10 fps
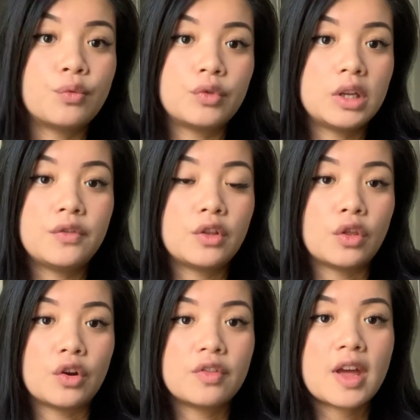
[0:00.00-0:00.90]

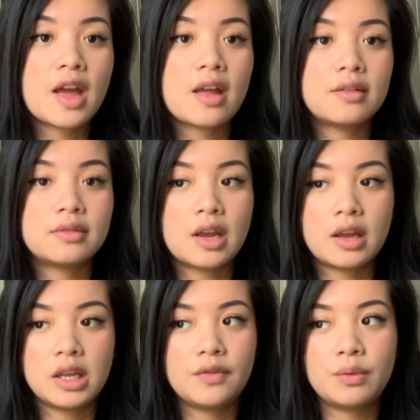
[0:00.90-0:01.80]
even learn that
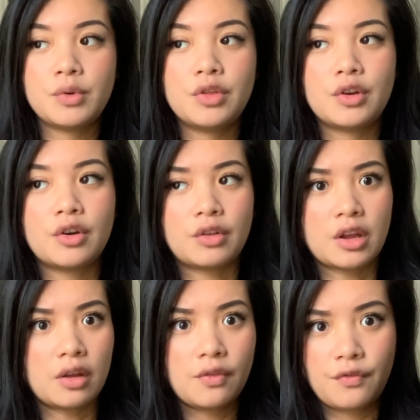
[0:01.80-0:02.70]
even when they're
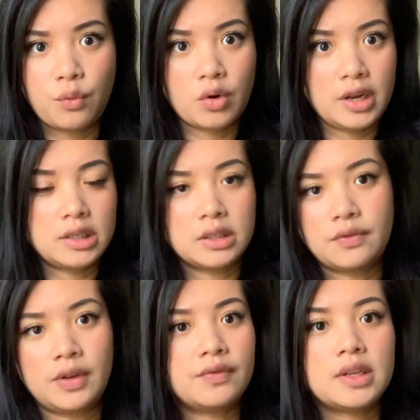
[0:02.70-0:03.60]
like 40s
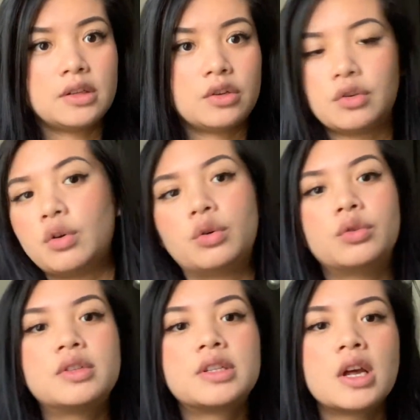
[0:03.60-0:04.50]
and
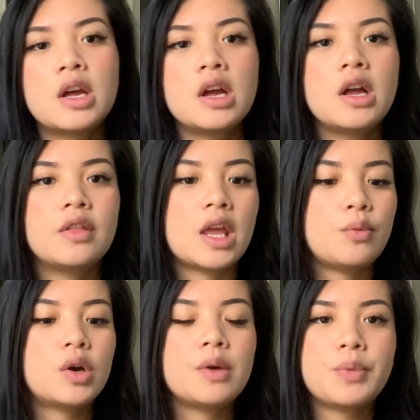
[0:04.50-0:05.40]
50-year-old, they
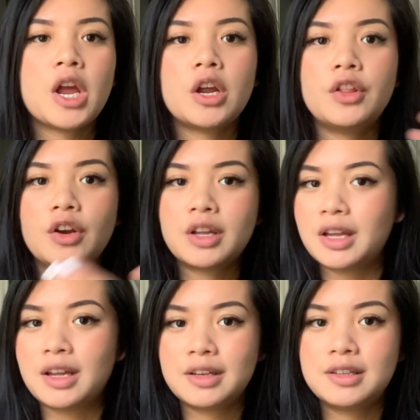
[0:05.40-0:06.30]
will compare their
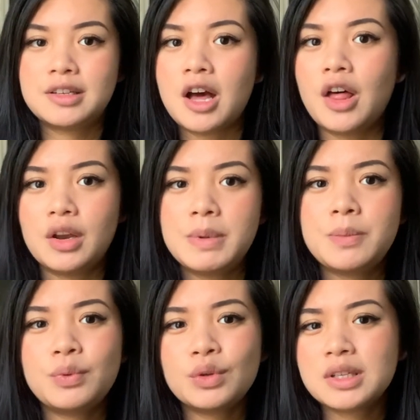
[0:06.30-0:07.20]
kids to other
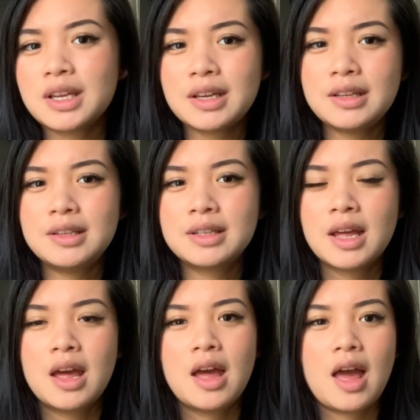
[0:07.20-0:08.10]
people's kids,
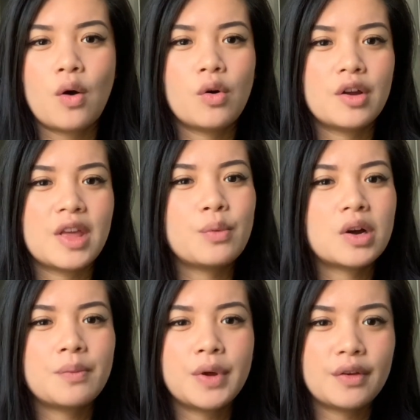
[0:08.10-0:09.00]
or they will
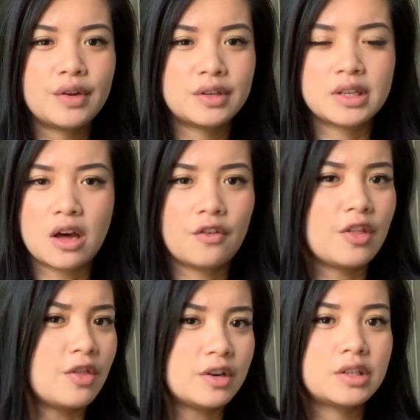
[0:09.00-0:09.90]
compare themselves
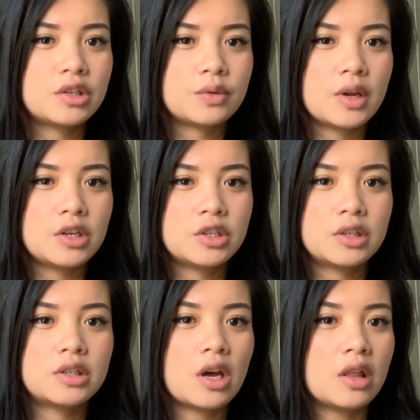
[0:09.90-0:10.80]
and their
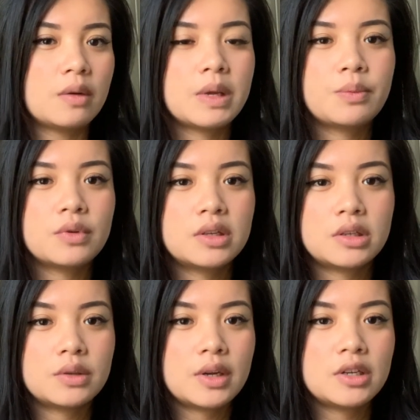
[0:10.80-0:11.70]
situation to other people's
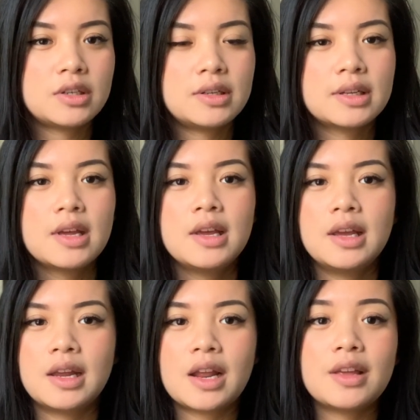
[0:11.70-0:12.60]
situations.
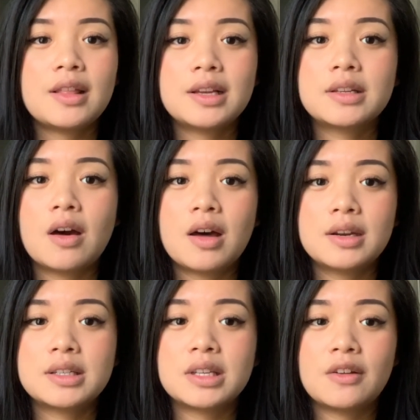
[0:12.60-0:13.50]
And I think that's
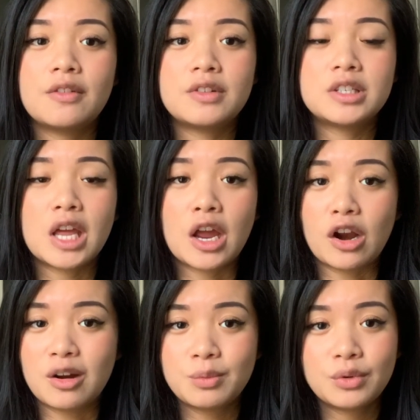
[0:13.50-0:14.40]
honestly
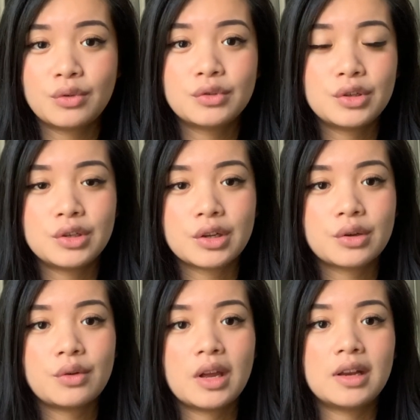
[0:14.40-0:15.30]
terrible to
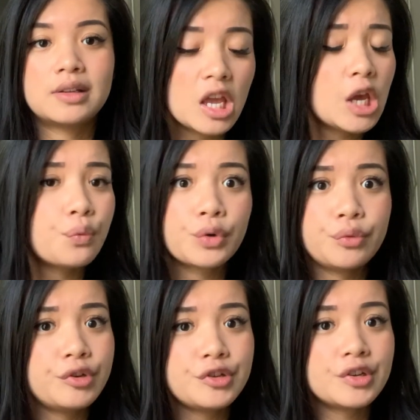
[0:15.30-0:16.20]
do. It
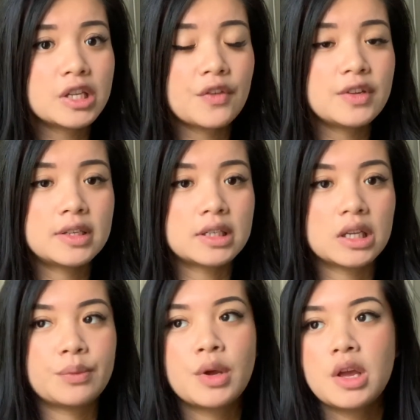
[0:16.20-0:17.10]
ruins your
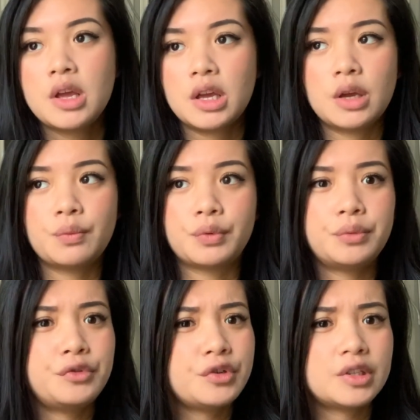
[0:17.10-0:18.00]
self-esteem. It
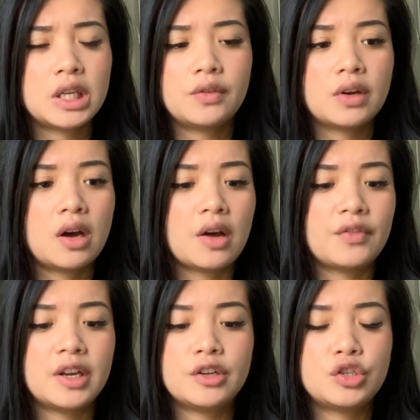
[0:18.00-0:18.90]
ruins your
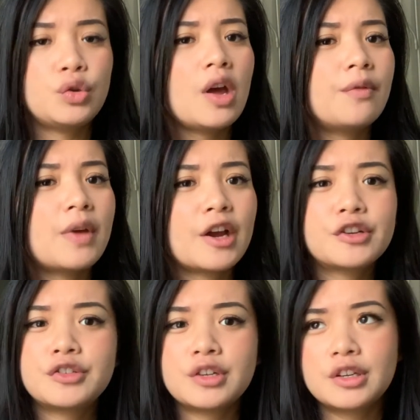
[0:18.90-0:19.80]
self-confidence. You have
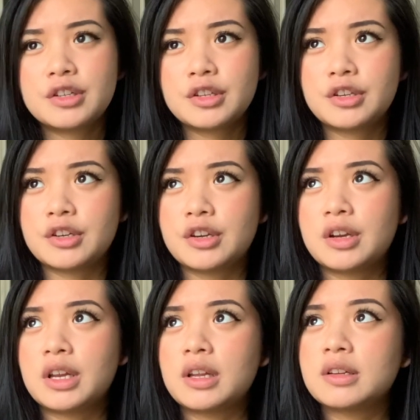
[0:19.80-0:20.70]
extra
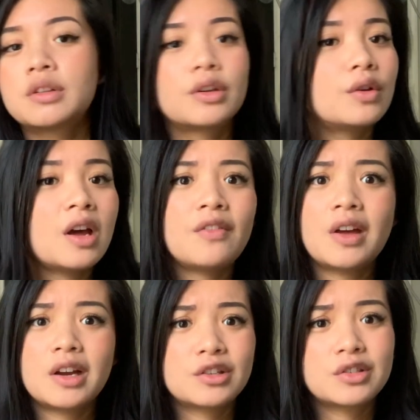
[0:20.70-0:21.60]
insecurities. You have
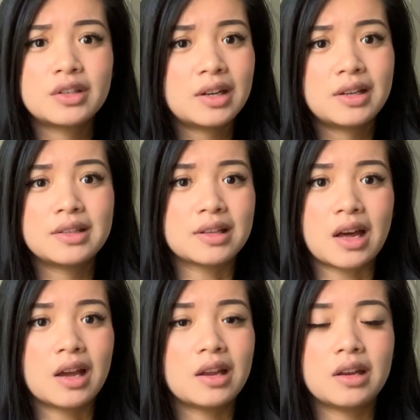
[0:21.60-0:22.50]
extra
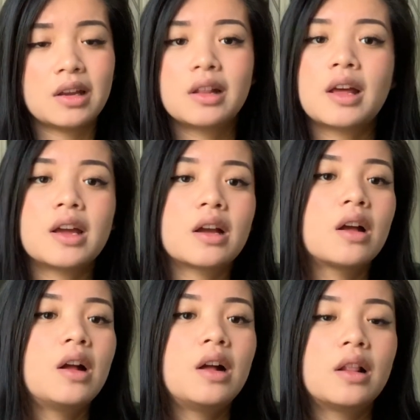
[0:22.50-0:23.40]
anxiety. Like,
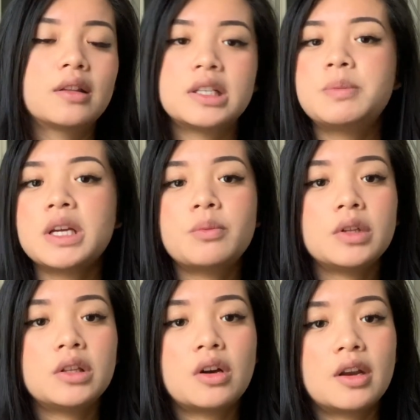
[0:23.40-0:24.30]
let's be
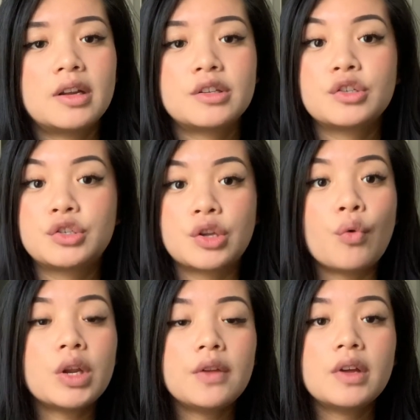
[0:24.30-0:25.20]
completely honest.
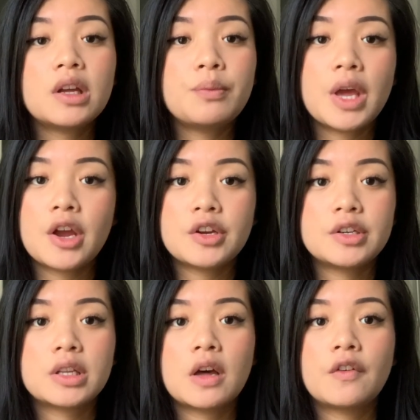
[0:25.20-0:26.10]
Don't even compare
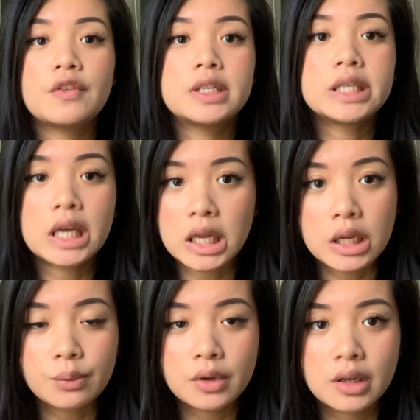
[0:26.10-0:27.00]
yourself to
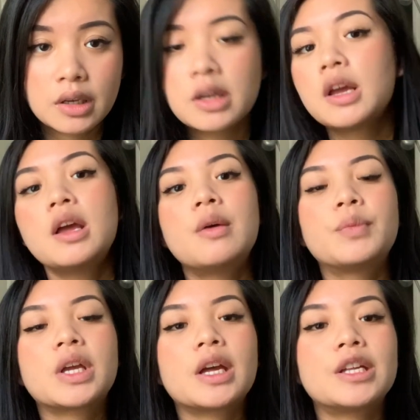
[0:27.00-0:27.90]
anyone,
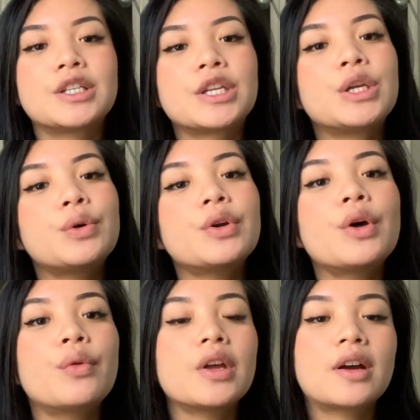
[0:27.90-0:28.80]
because you are
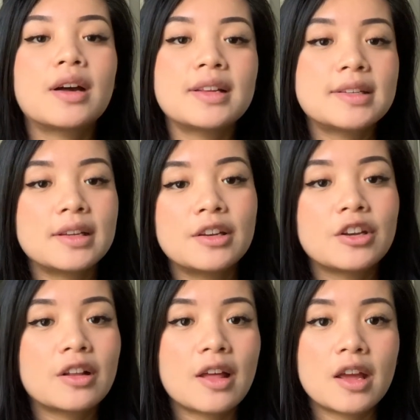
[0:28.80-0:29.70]
the only constant in
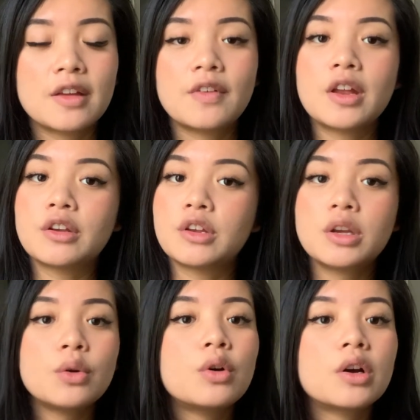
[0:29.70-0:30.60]
your life, and
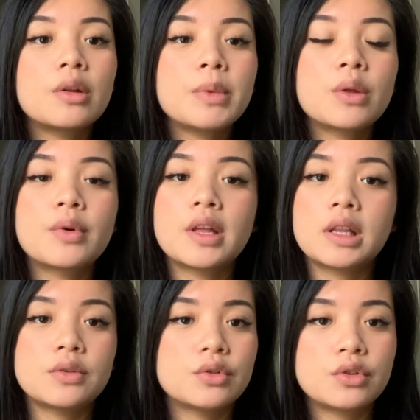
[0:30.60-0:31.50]
you are going to be the one that
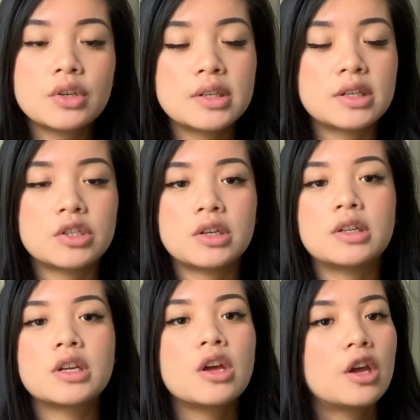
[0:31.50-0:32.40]
lives with your
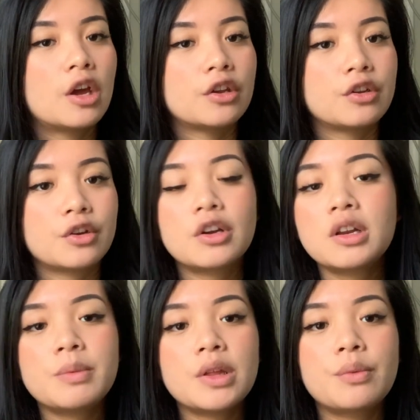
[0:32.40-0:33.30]
decisions, and you're
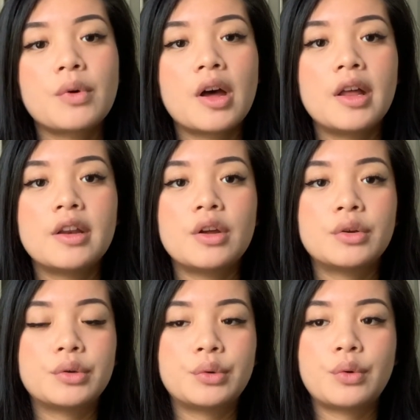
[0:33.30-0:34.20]
going to be the one
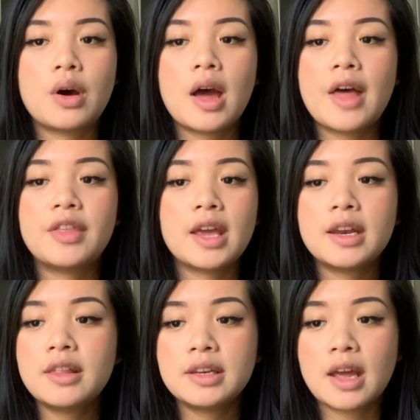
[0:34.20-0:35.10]
who at the
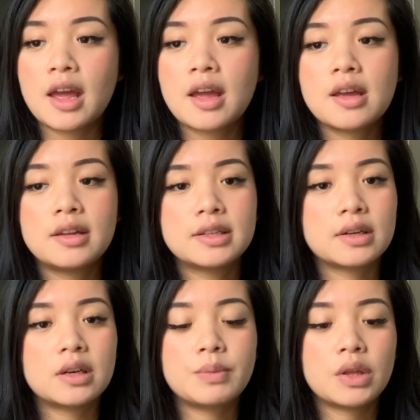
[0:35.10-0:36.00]
end of the day is
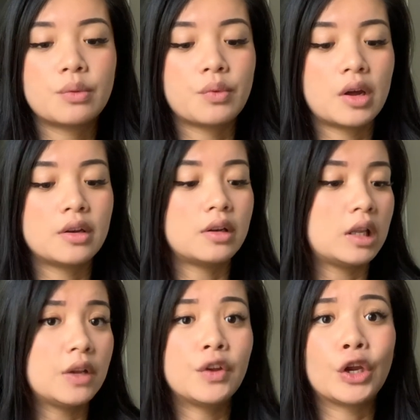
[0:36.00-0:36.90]
going to be the
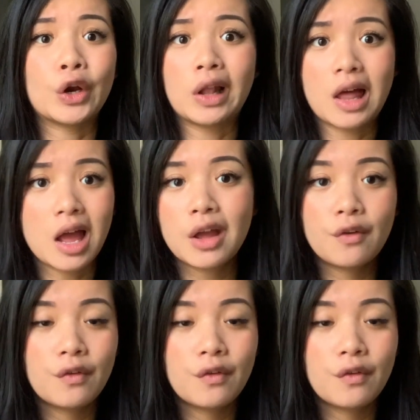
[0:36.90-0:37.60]
one living your life.